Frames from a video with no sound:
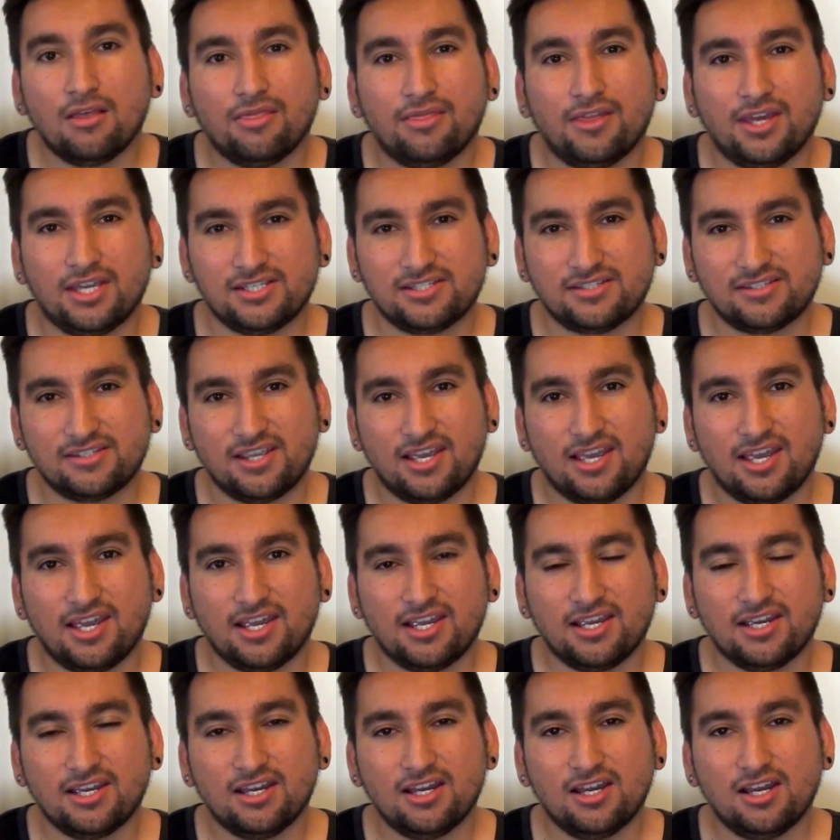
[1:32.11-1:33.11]
They
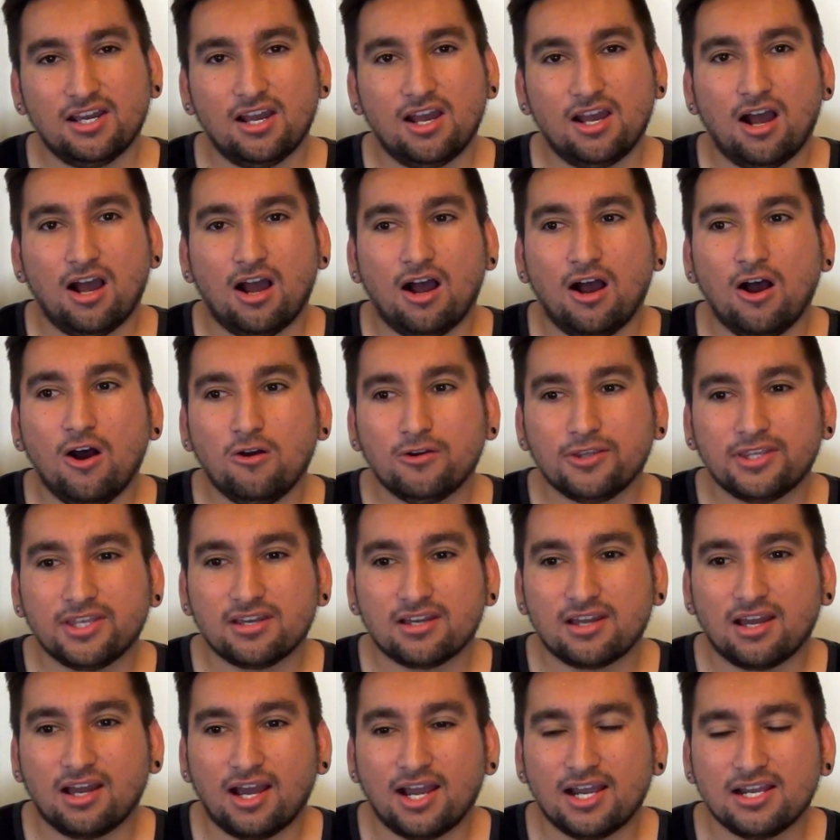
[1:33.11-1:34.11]
say, oh
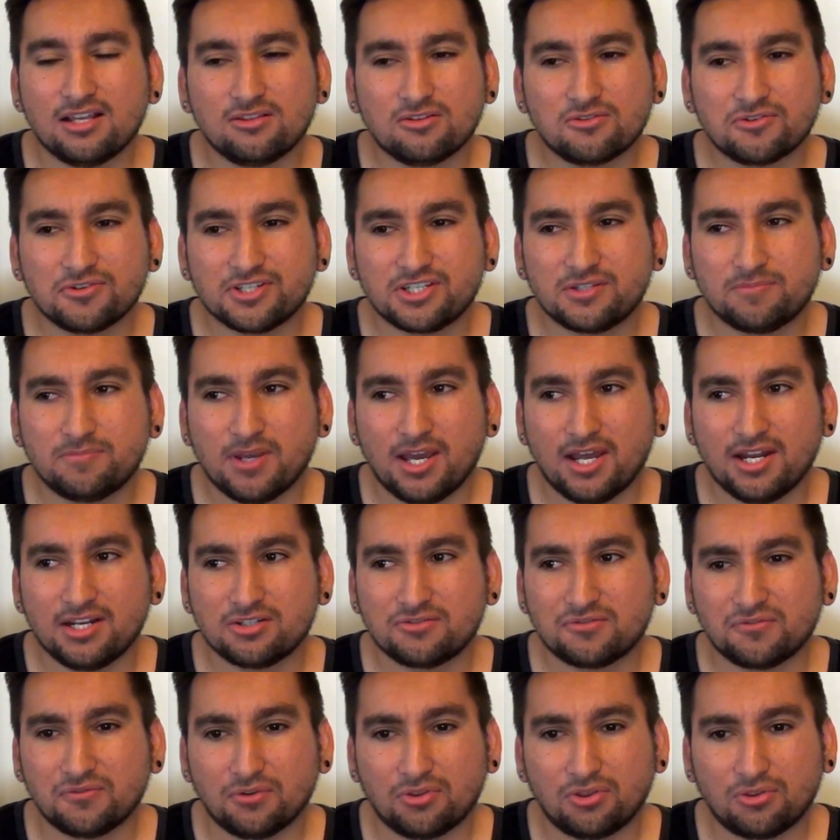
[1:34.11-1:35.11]
yeah, I learned
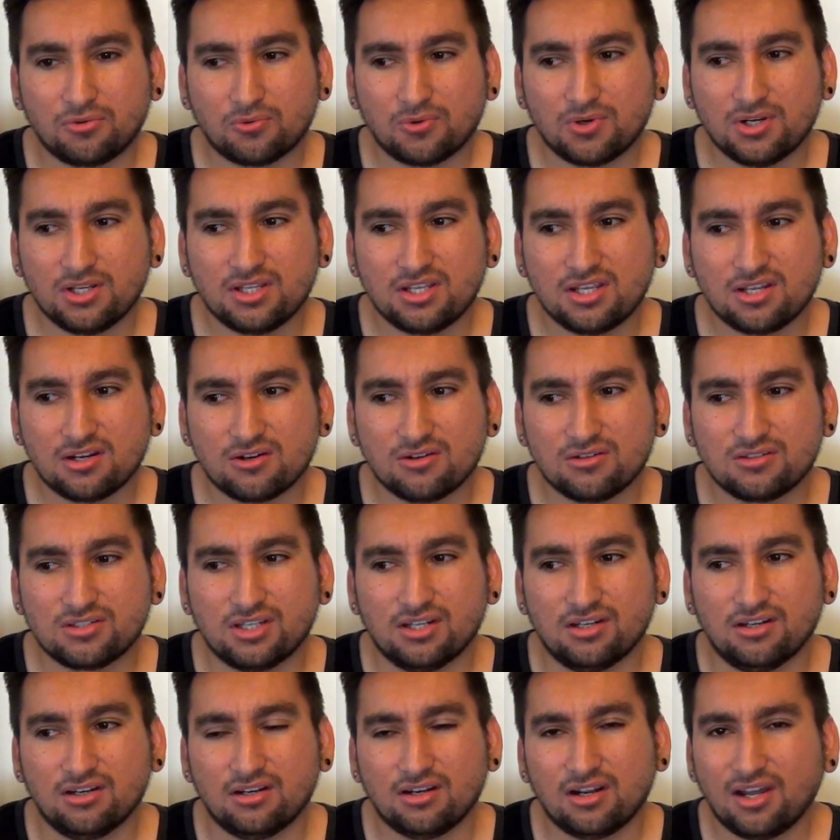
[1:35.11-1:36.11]
Spanish for 3 years
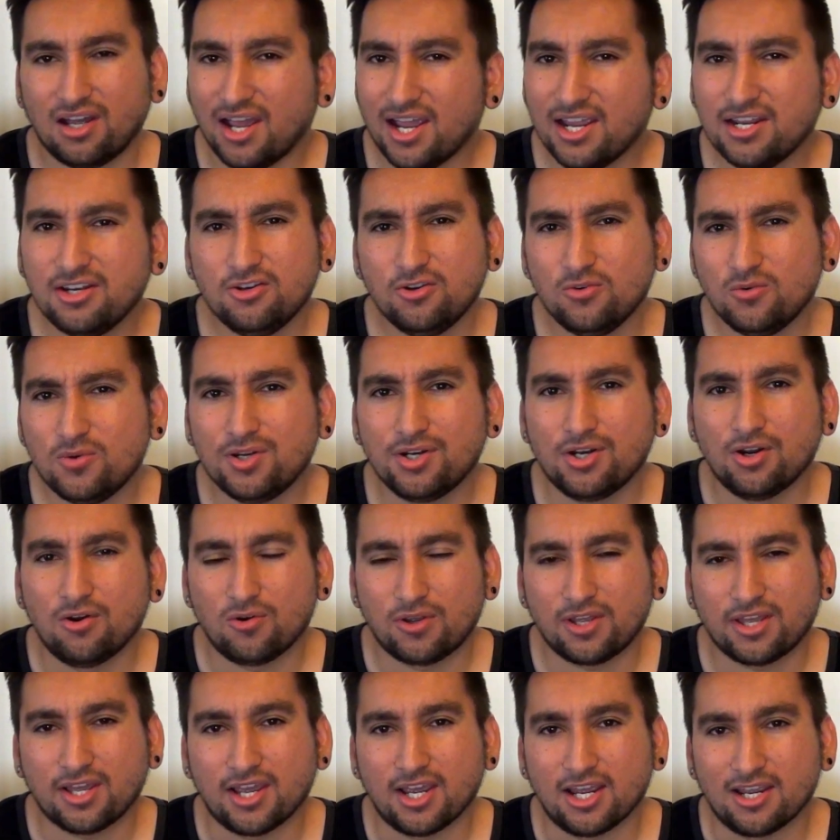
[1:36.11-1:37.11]
and I knew it
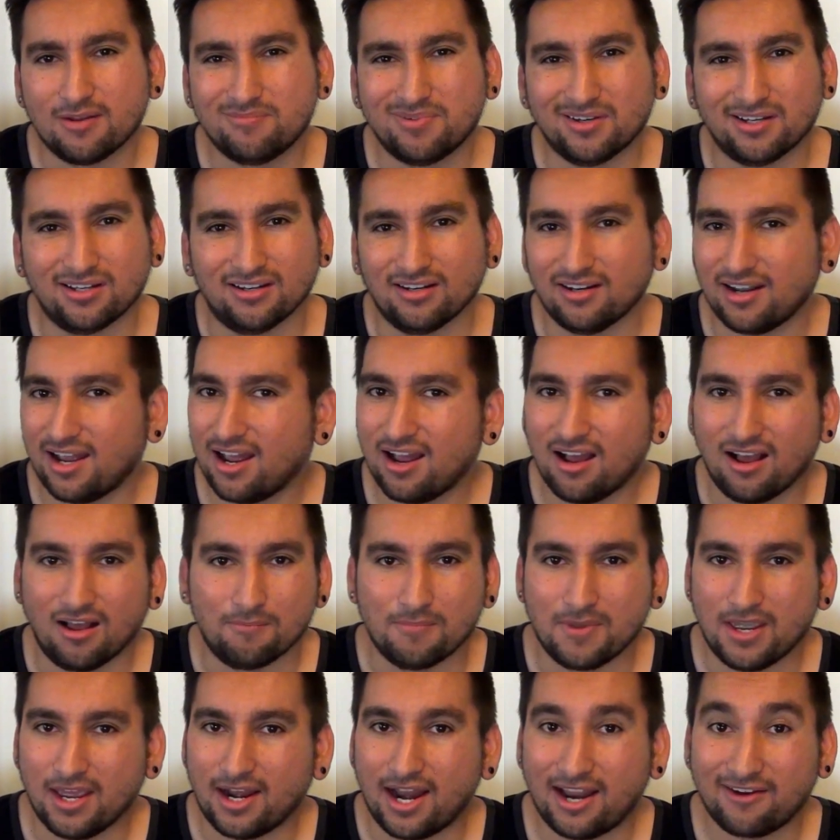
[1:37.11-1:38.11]
okay, but
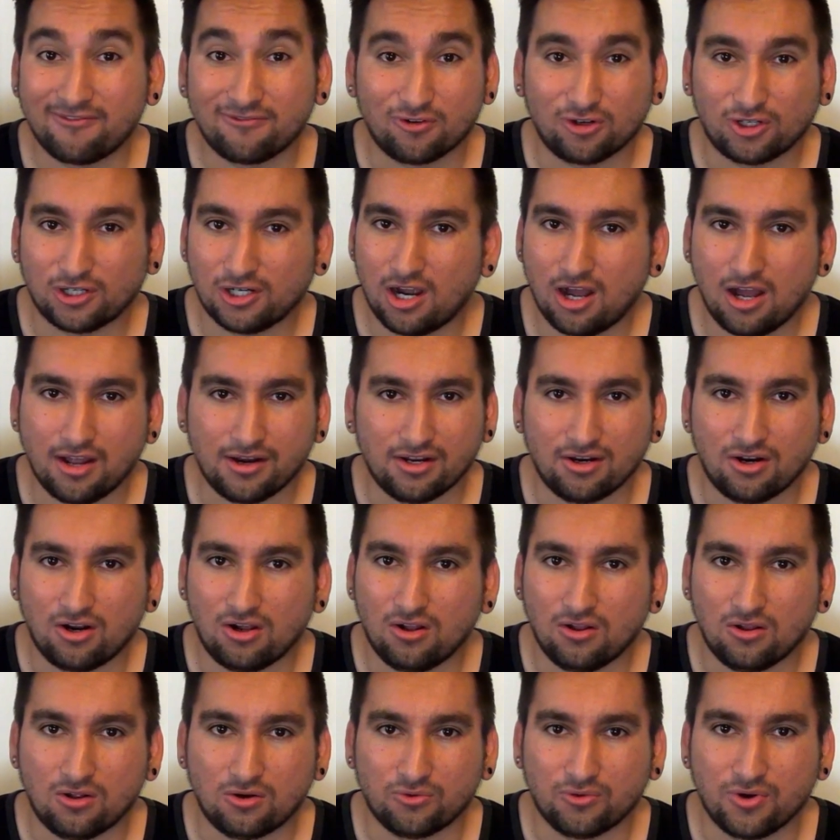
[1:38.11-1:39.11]
man, I forgot it
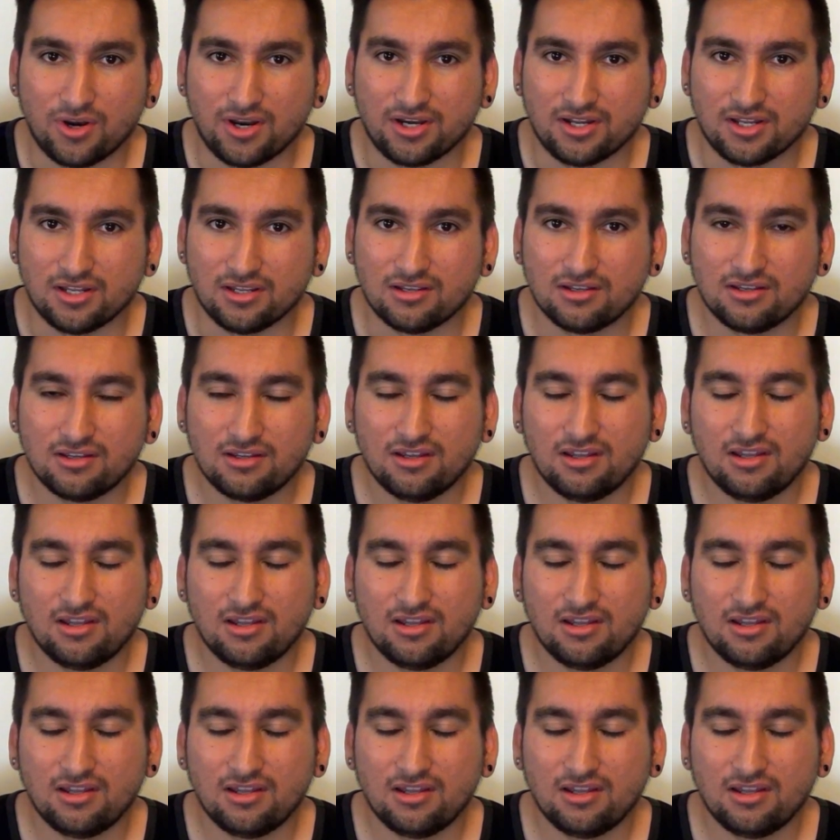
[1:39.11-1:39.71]
all already.